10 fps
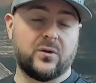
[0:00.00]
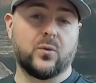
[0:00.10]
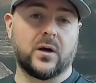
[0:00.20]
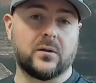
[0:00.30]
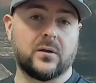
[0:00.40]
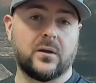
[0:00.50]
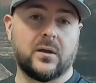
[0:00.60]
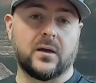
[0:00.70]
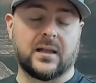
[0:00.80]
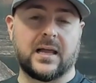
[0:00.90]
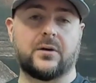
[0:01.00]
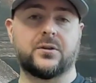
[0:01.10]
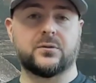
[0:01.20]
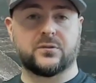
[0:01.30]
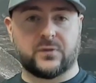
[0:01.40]
well, allow
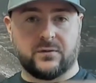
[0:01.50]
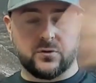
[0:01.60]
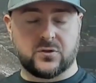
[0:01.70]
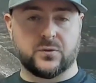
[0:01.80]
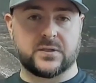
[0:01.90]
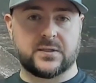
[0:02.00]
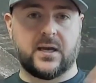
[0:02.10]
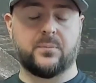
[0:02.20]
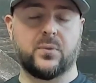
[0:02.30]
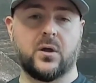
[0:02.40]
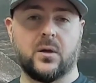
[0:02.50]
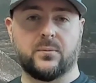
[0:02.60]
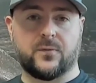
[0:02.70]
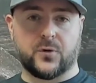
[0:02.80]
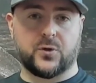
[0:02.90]
those flavors to escape
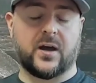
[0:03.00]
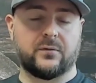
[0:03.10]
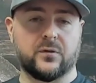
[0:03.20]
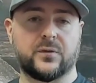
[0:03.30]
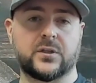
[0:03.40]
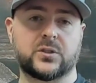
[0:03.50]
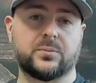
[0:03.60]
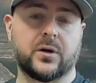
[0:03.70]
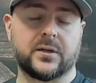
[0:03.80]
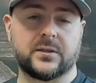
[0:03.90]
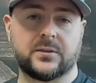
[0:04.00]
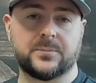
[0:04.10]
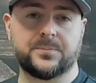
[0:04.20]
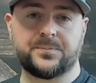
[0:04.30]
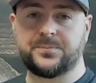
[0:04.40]
before you have your finished product.
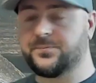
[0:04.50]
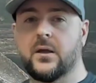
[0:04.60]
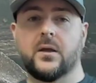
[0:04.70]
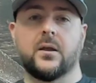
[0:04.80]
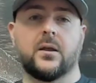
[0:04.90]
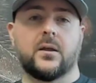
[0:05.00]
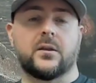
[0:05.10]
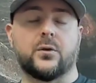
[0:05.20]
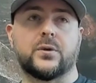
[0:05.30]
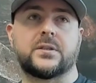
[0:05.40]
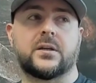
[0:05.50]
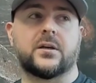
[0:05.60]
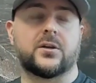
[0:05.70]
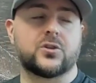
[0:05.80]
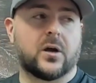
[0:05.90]
There was
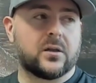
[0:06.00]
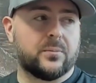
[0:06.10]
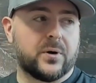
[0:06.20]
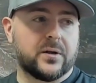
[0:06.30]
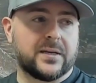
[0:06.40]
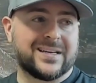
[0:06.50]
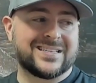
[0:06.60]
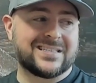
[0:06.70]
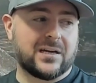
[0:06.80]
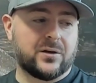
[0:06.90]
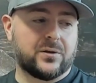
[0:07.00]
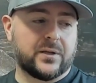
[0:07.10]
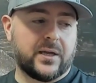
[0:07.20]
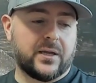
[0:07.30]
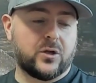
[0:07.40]
a chocolate bar that I sell,
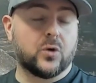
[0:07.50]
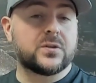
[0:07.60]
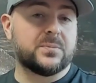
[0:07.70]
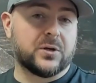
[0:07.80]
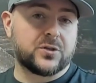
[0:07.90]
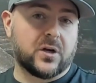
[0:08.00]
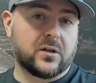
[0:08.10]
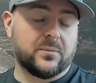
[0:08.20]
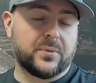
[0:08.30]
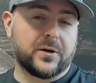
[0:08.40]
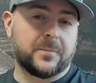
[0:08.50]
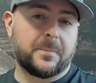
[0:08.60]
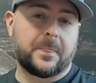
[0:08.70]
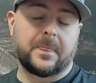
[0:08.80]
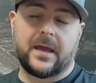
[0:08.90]
a goat's milk chocolate bar,
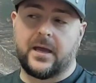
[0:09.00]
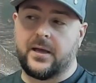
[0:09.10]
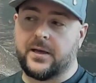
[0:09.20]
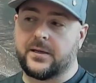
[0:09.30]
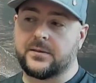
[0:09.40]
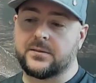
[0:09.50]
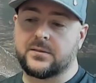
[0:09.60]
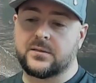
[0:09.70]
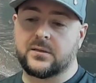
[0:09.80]
and